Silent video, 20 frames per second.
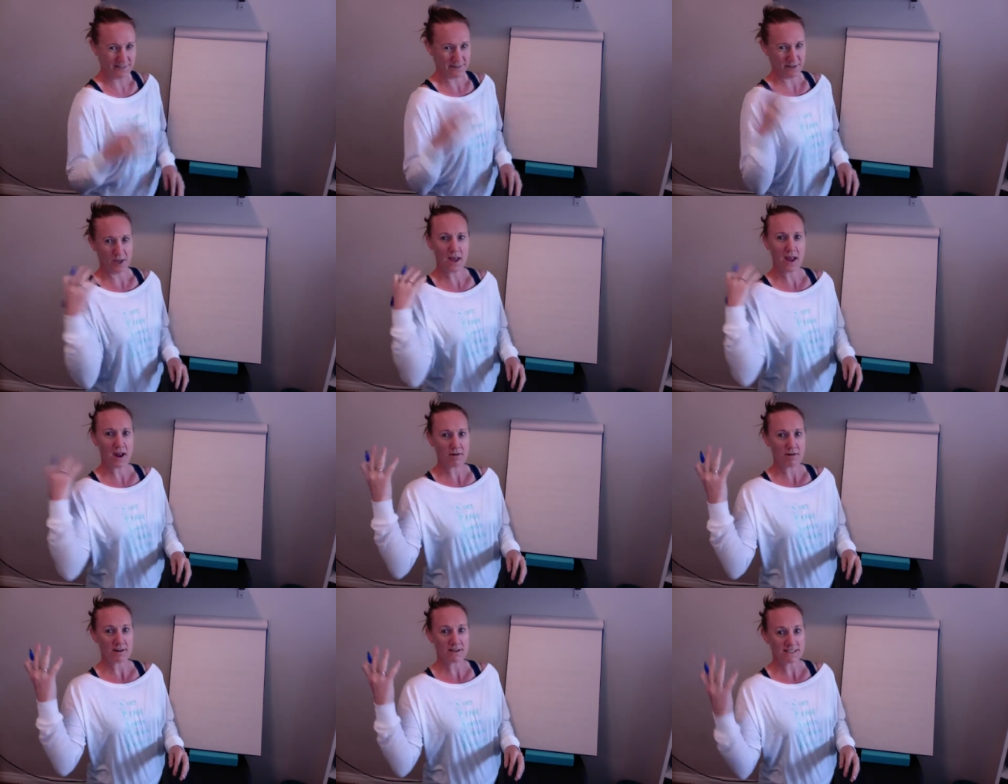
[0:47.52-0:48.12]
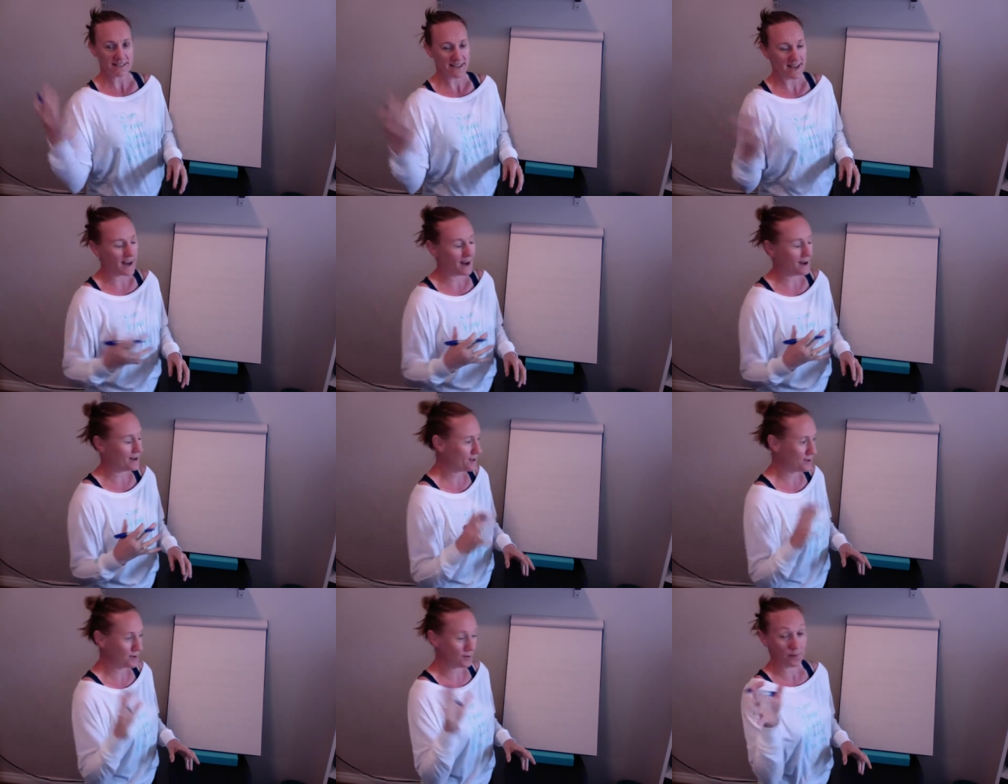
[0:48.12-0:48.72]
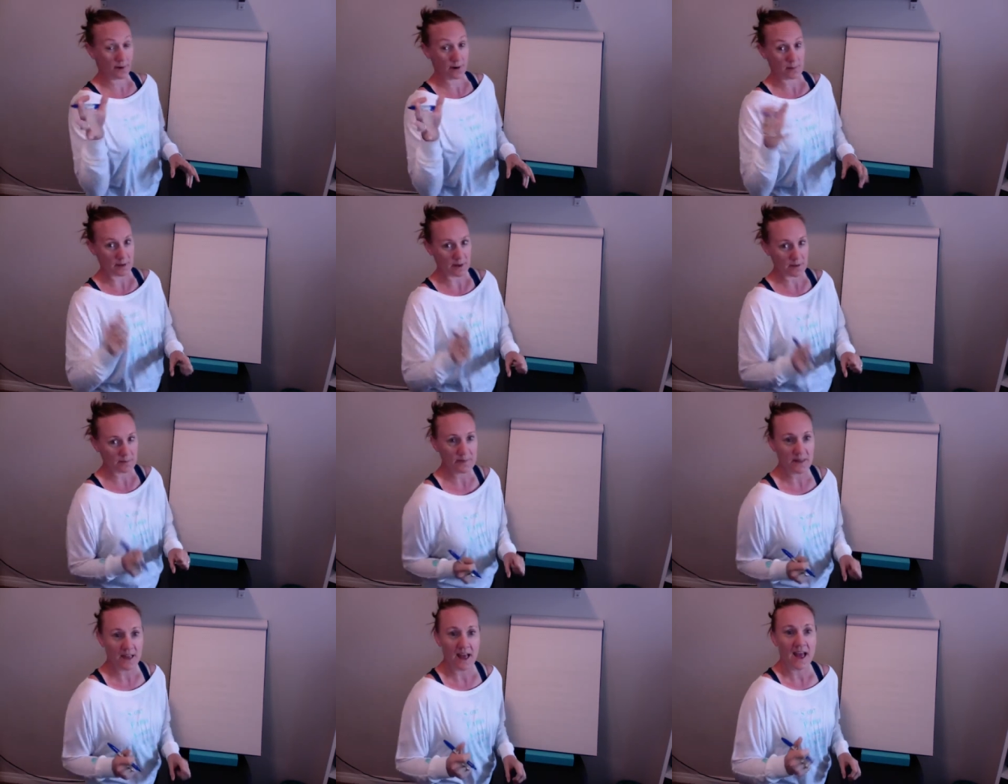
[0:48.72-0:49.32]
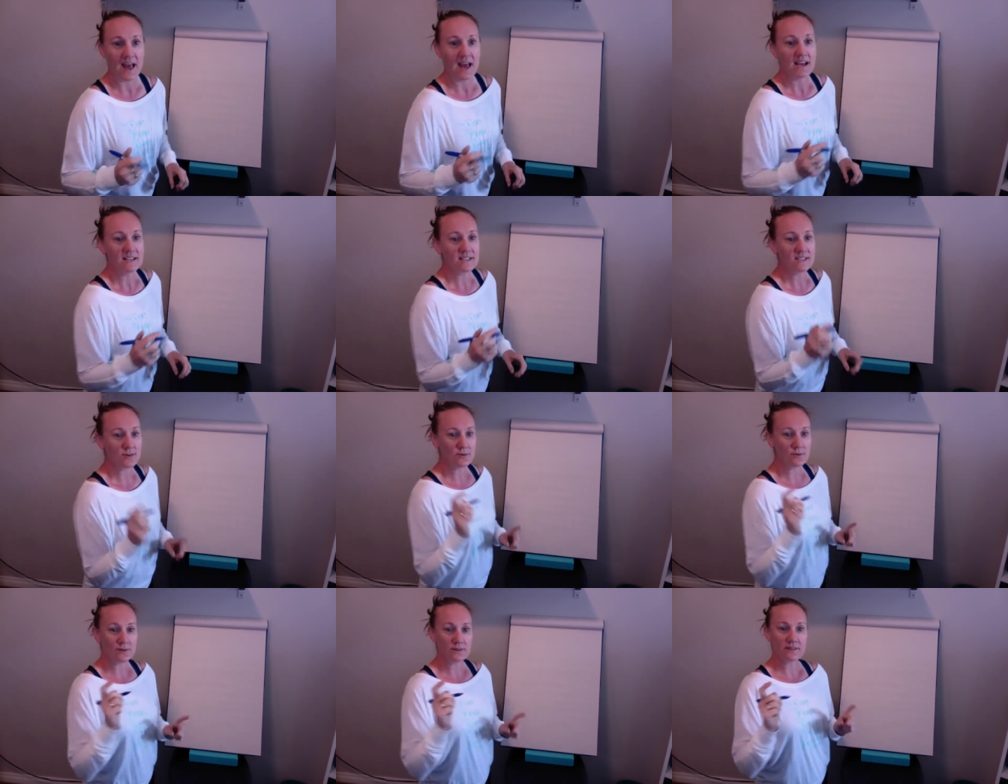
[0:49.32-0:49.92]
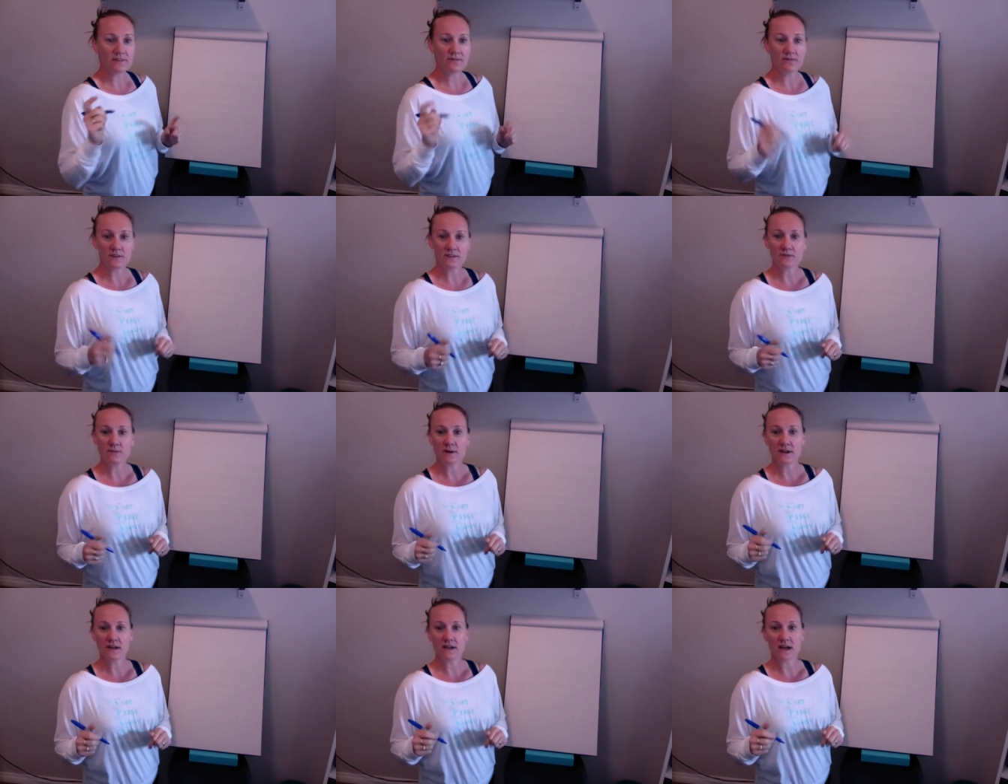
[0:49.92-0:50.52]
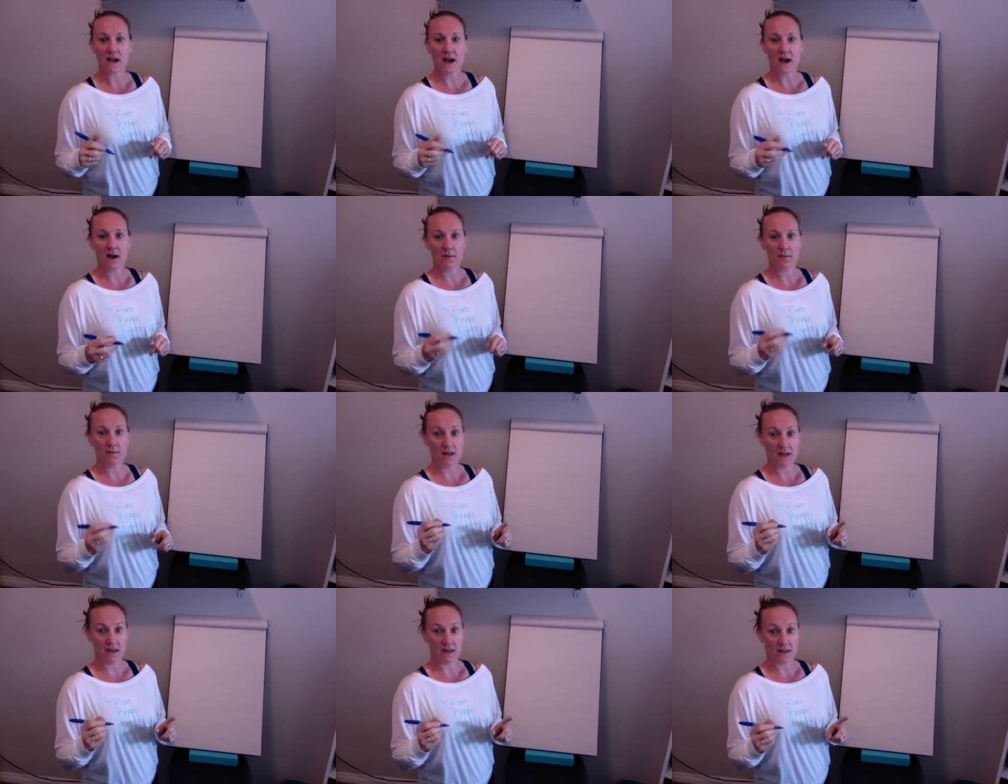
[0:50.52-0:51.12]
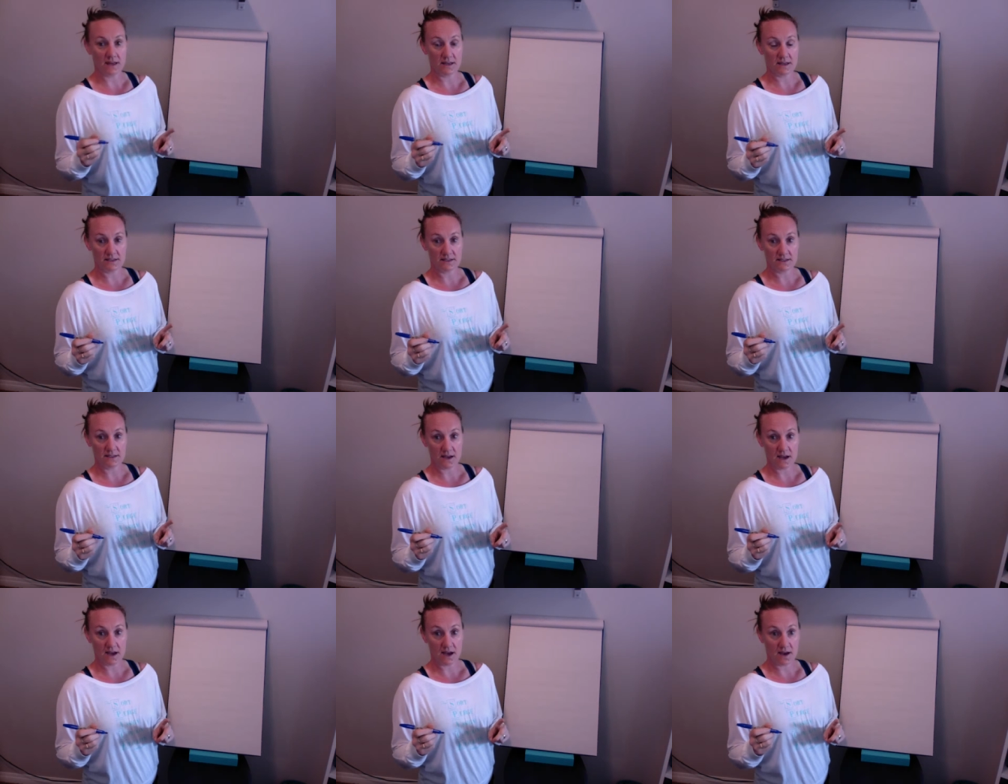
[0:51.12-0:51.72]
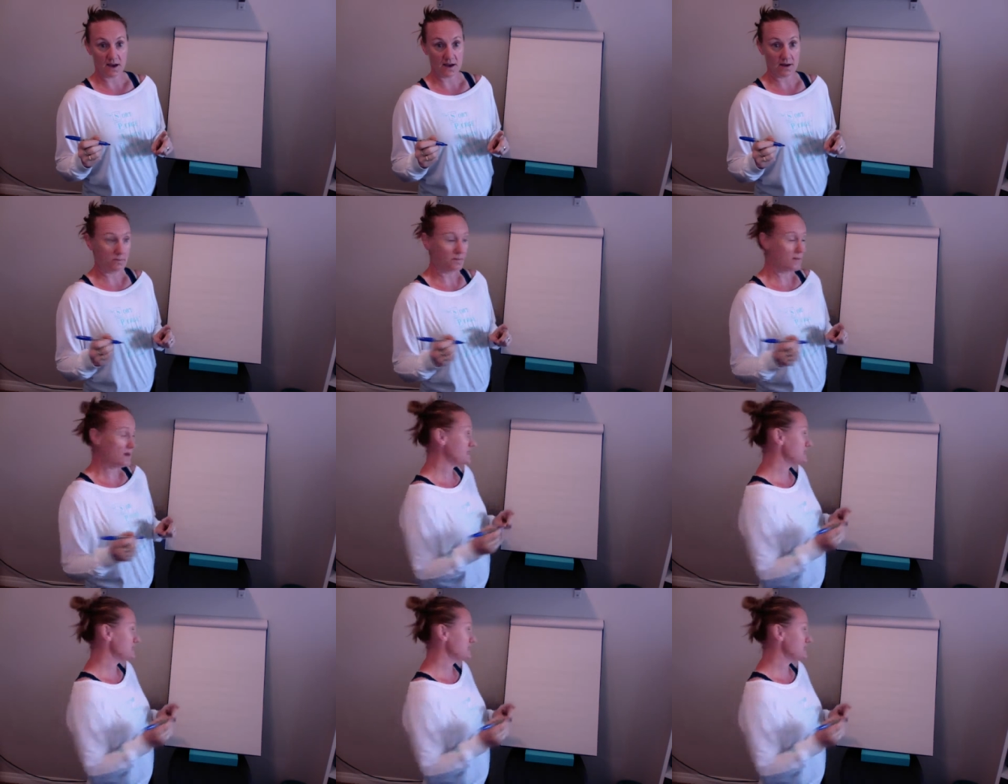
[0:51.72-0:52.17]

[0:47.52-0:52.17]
hear it, you know what I mean. So the first one may